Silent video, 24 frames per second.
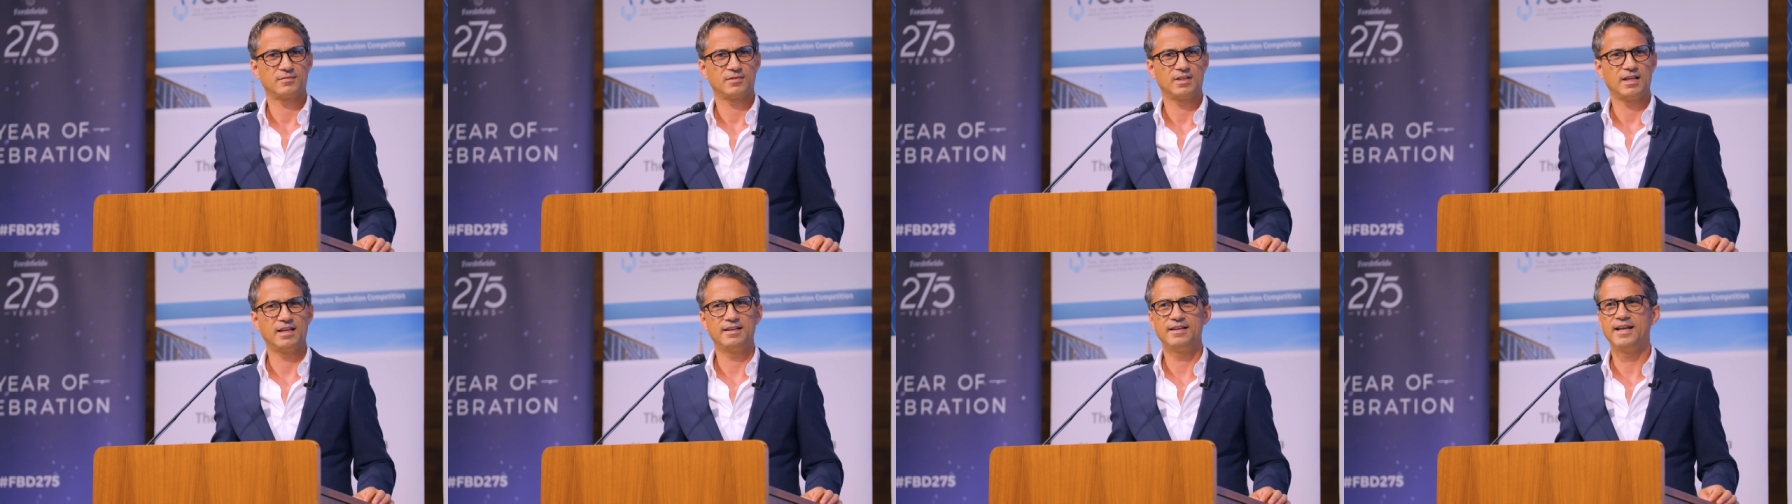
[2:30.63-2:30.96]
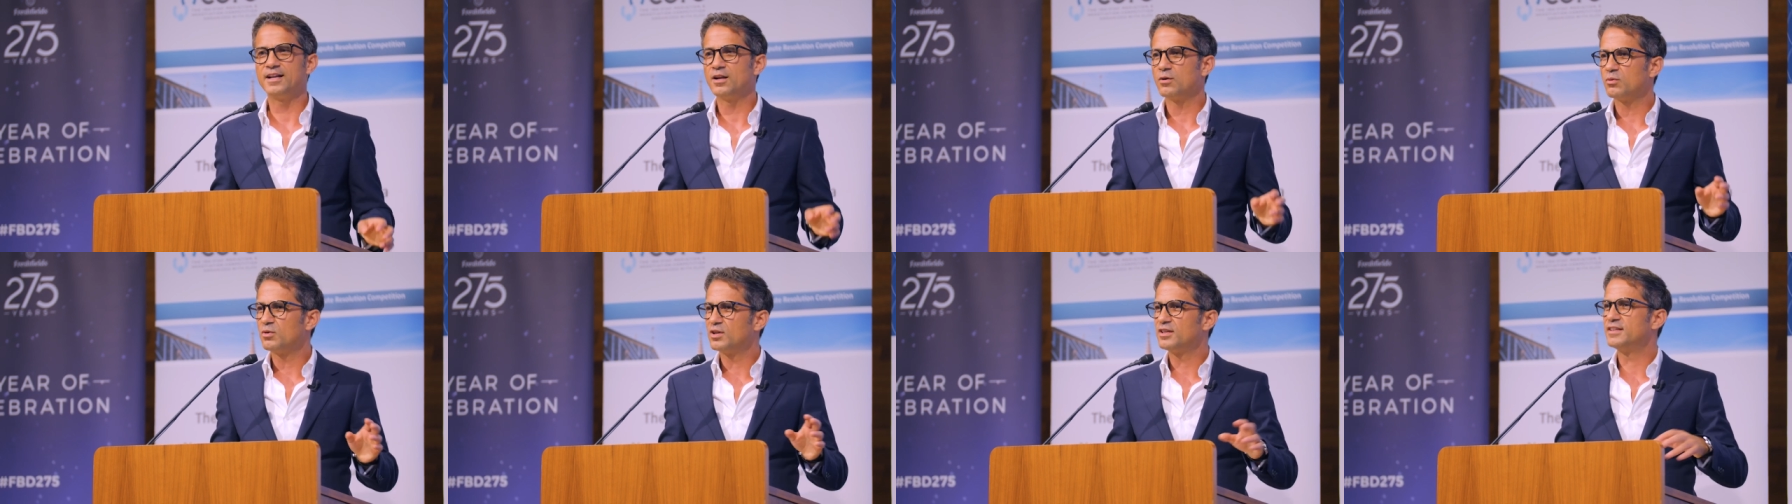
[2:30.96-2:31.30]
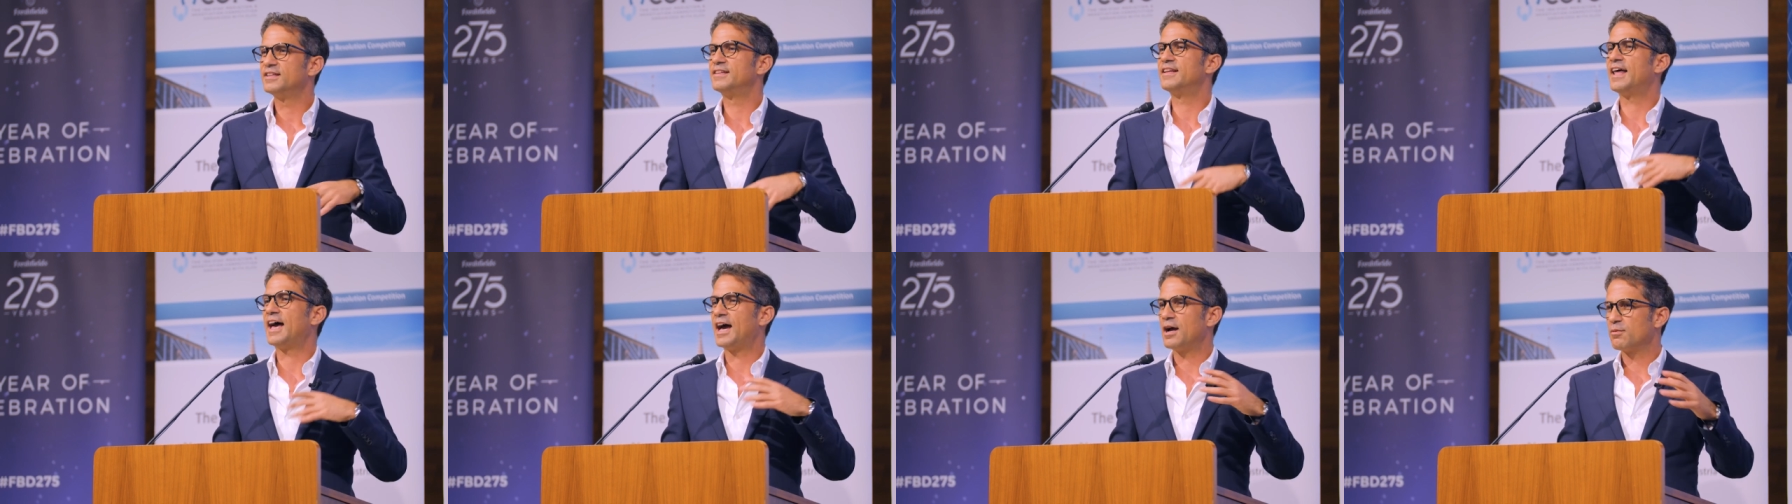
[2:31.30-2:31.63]
And then I will
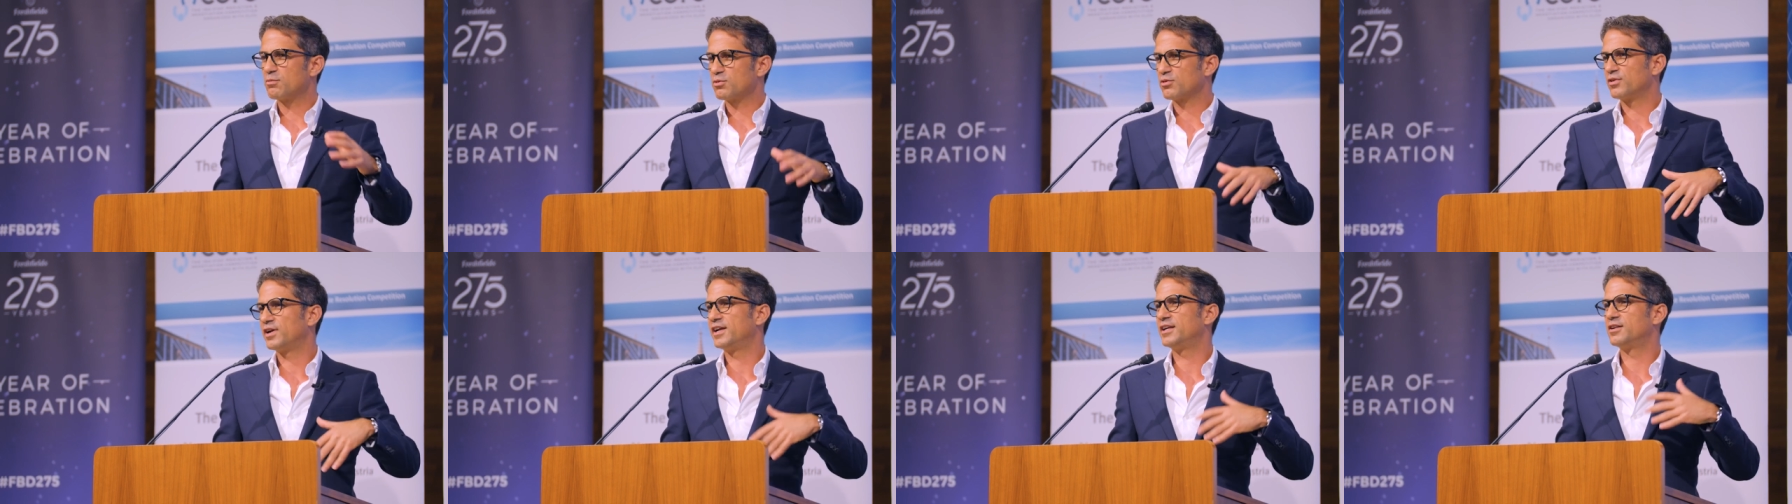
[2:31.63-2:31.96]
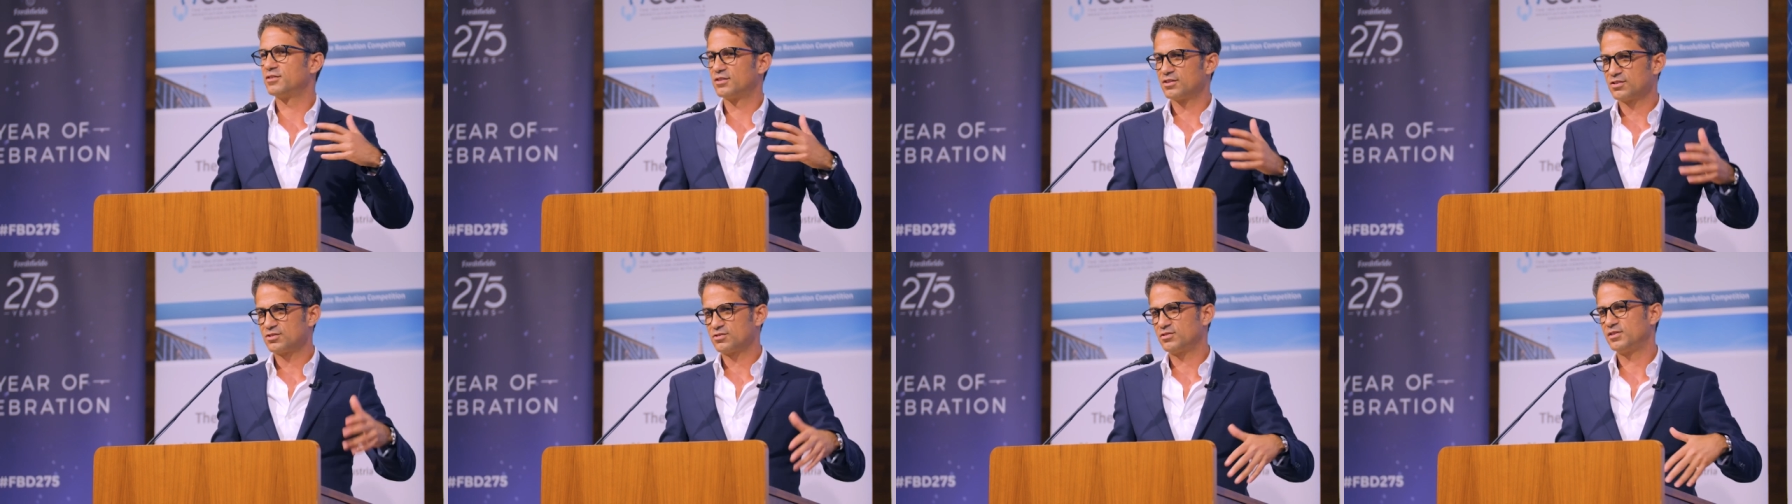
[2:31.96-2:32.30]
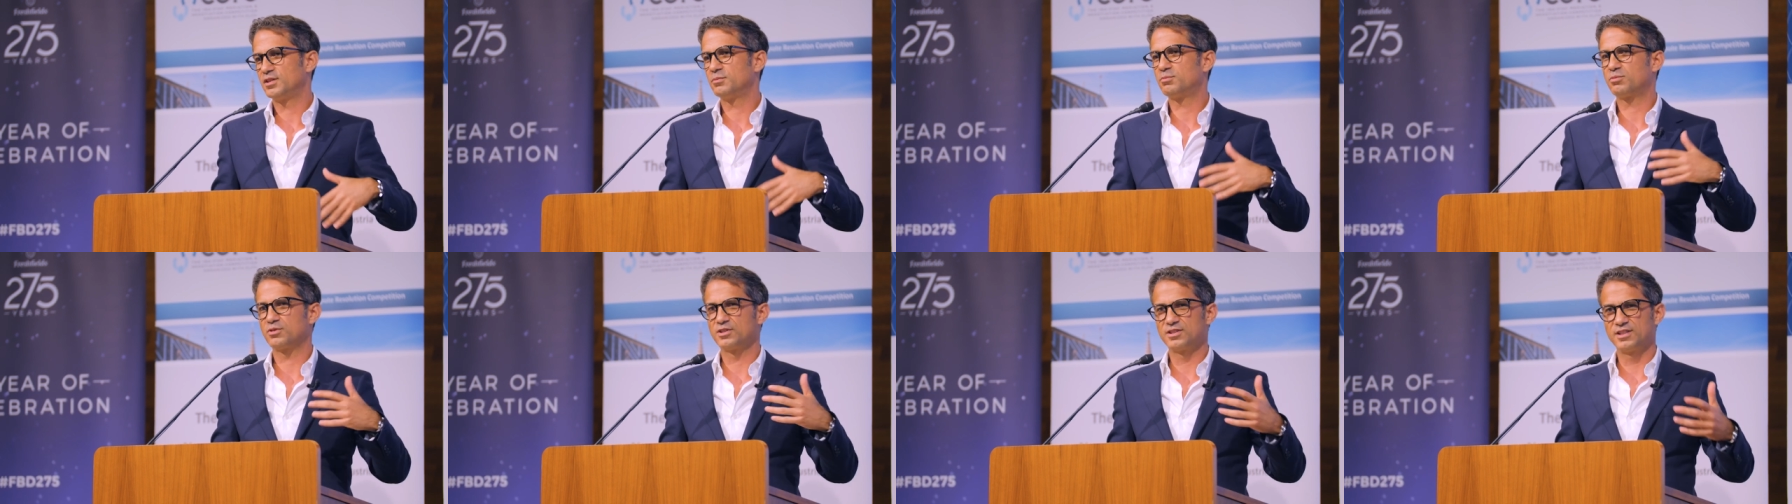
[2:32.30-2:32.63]
elaborate on the
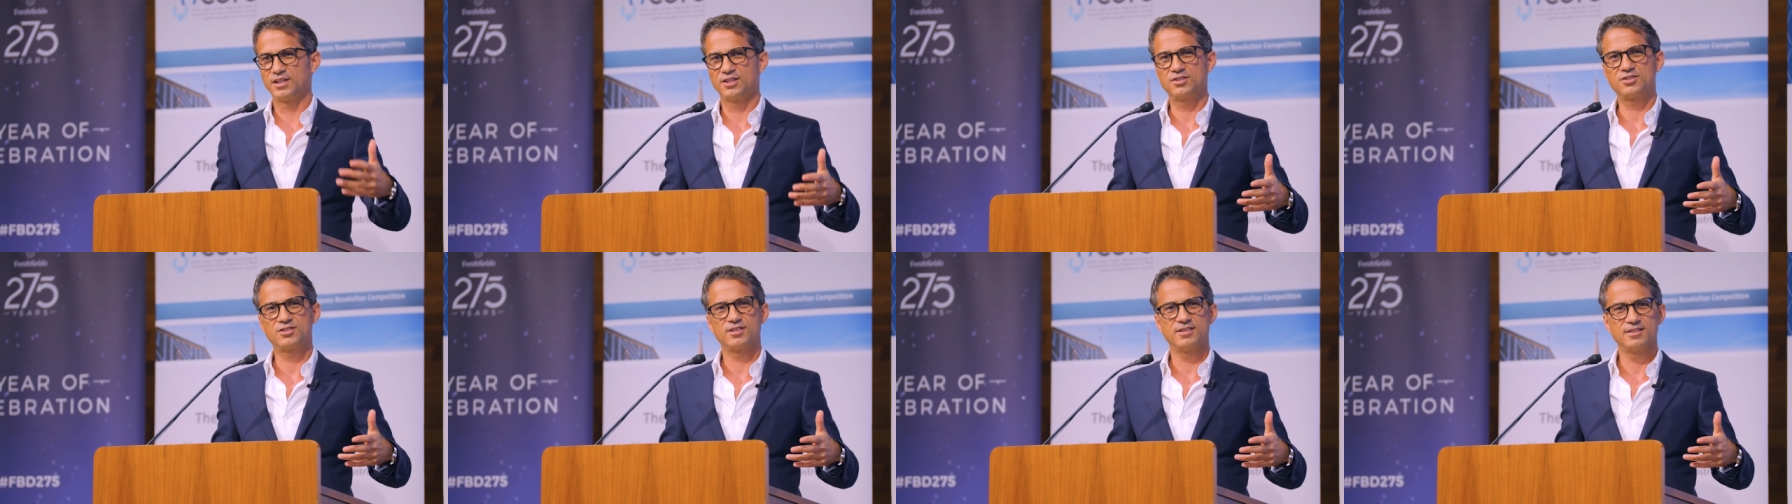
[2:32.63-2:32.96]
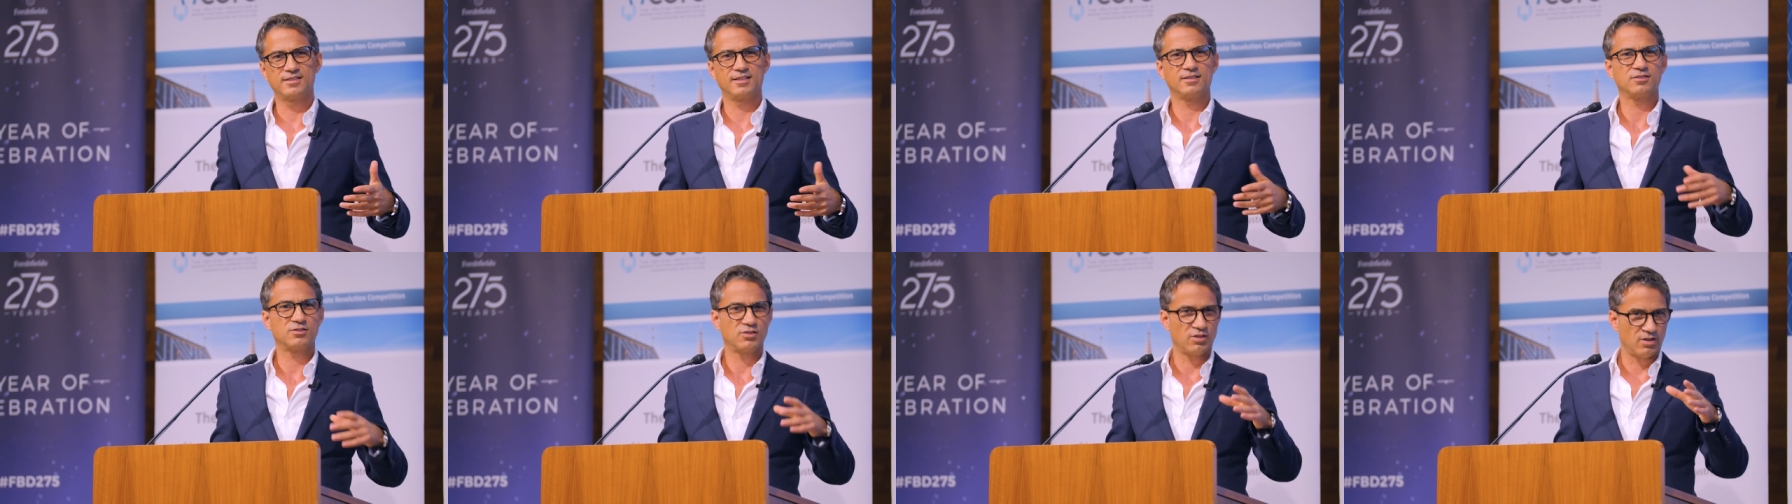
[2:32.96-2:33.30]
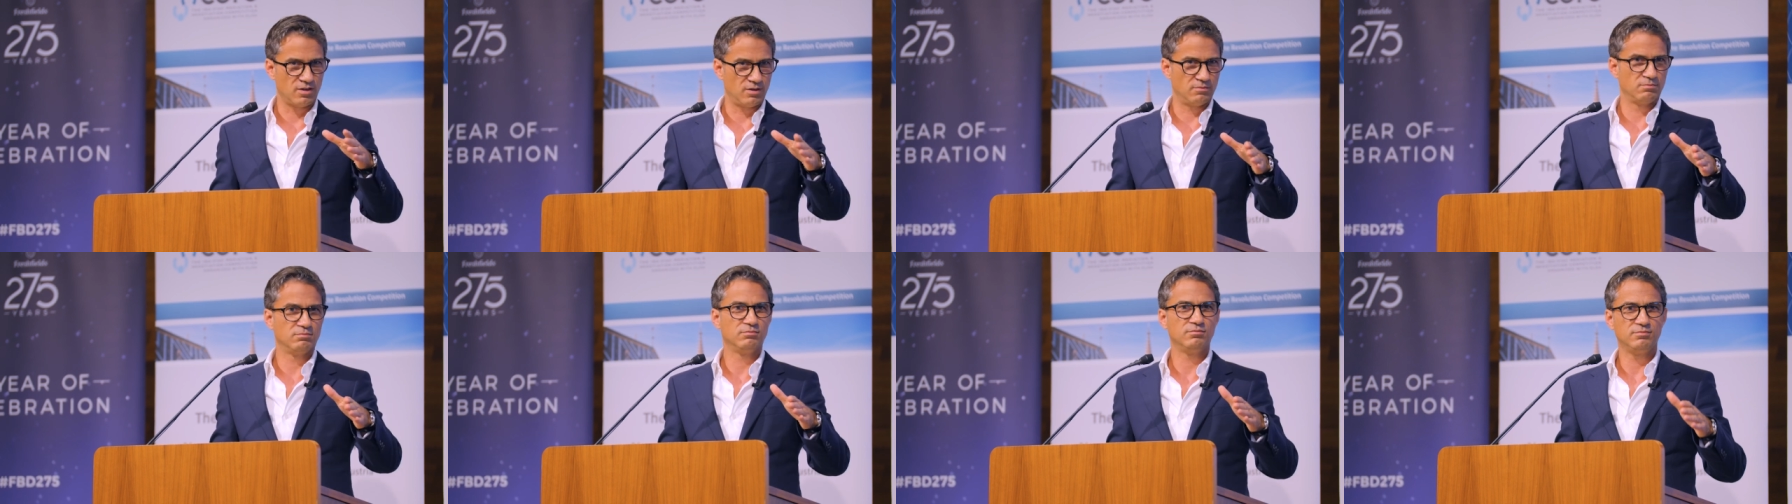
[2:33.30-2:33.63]
3 predictions, and
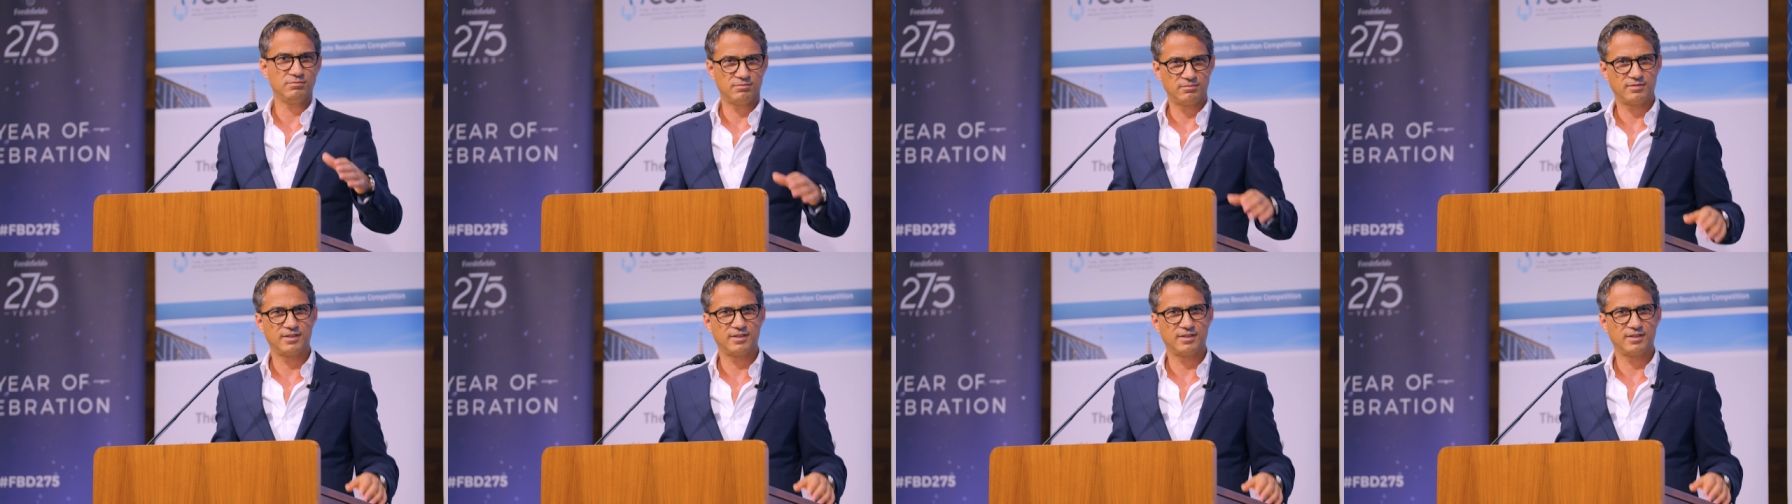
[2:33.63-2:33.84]
Tom,